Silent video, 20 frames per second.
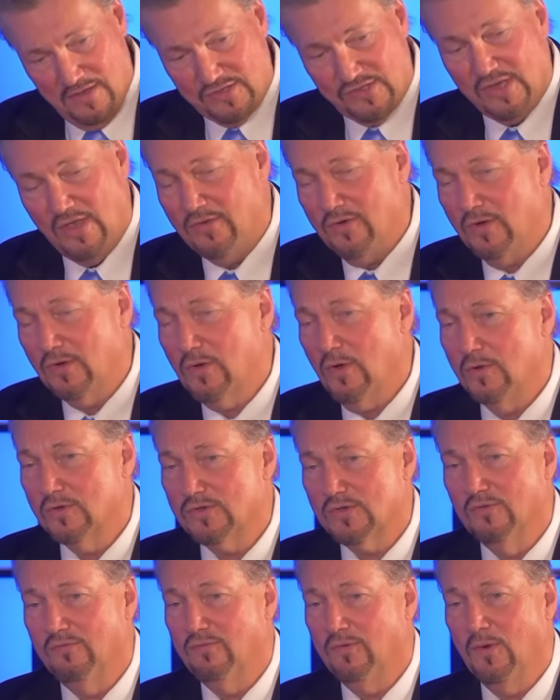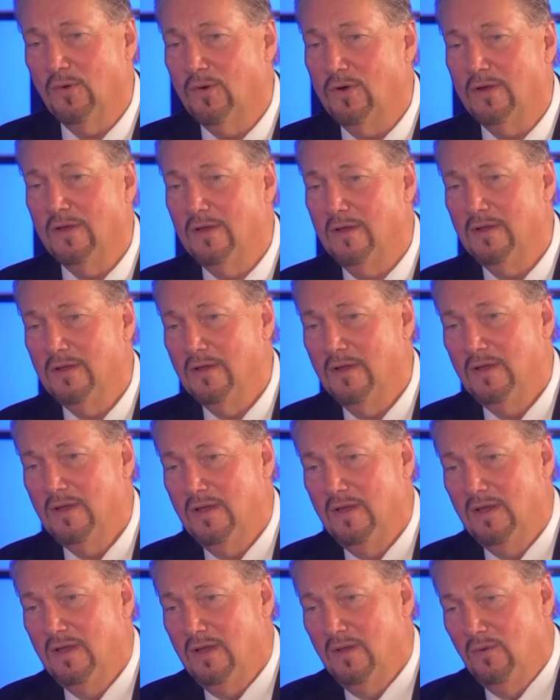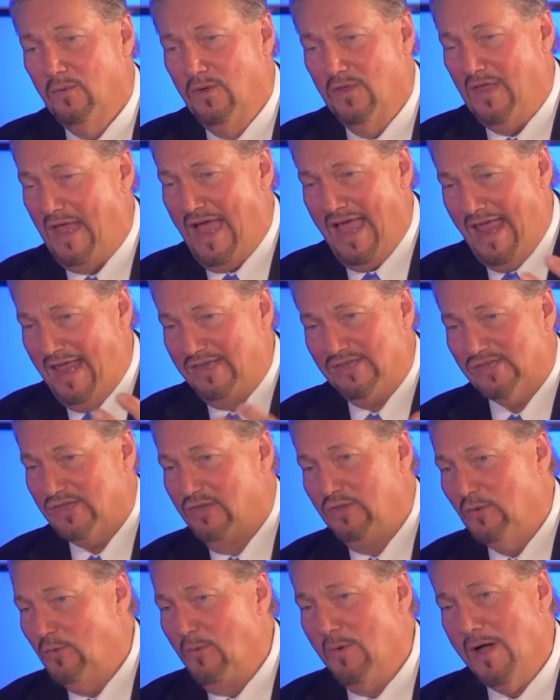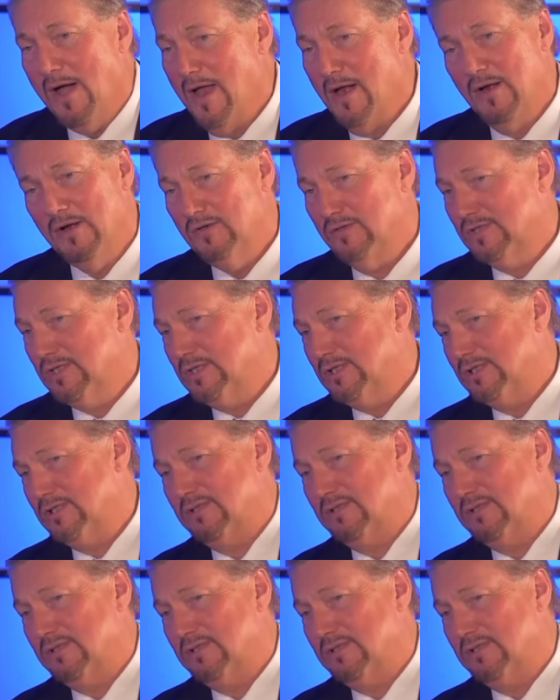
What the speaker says: the southern coast of Florida with ice in the water,